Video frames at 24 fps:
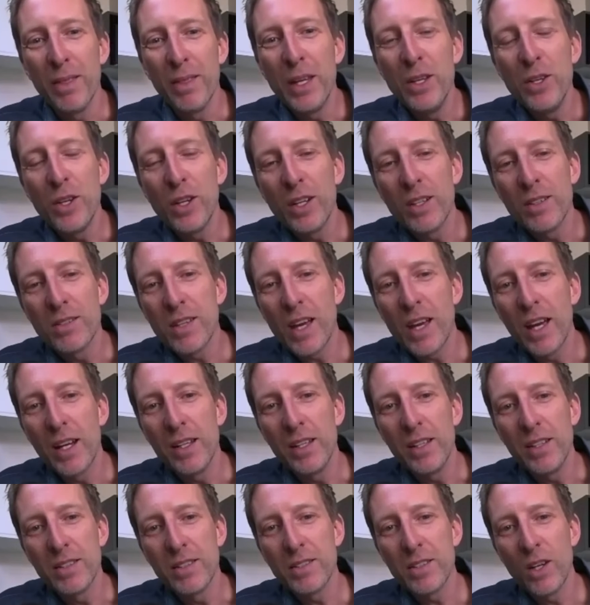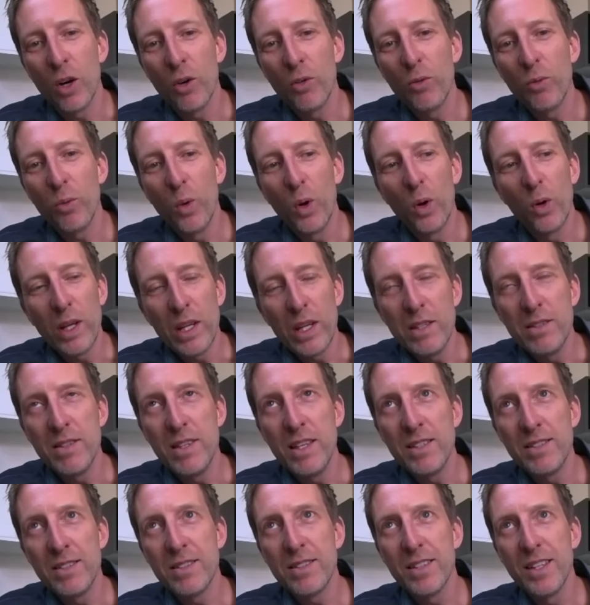then you can say to yourself, well, is
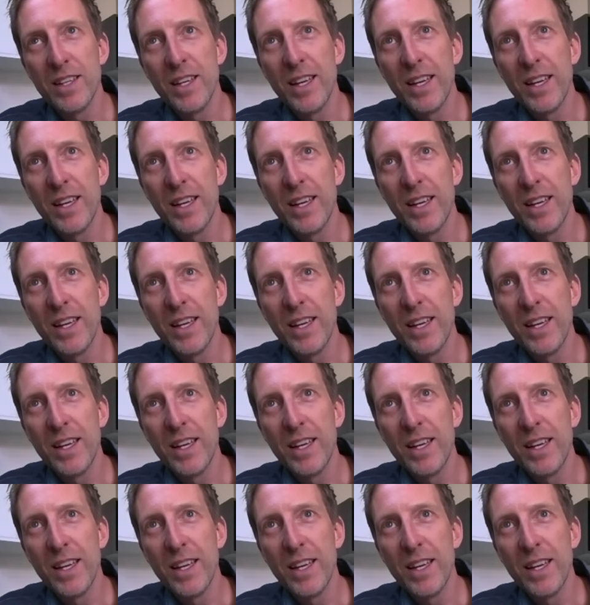this,